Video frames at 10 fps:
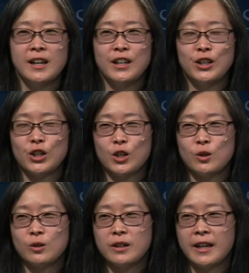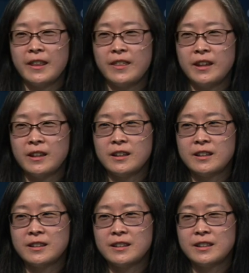you know, I think
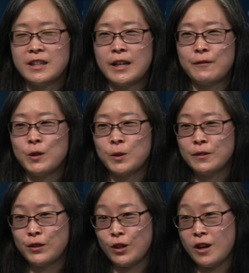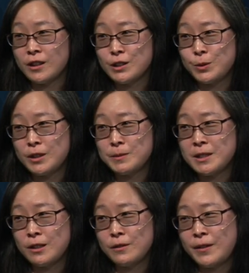everyone, if they're honest with
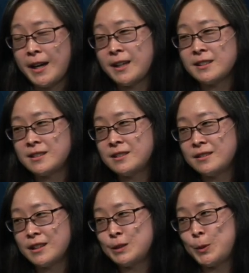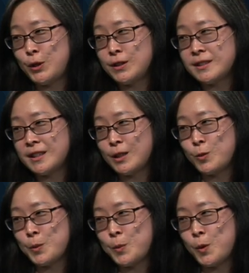themselves, has experienced it at
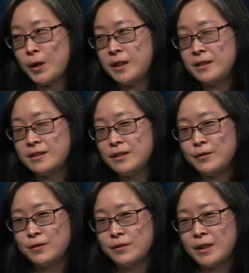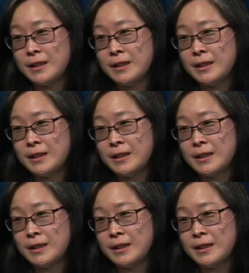one point, if at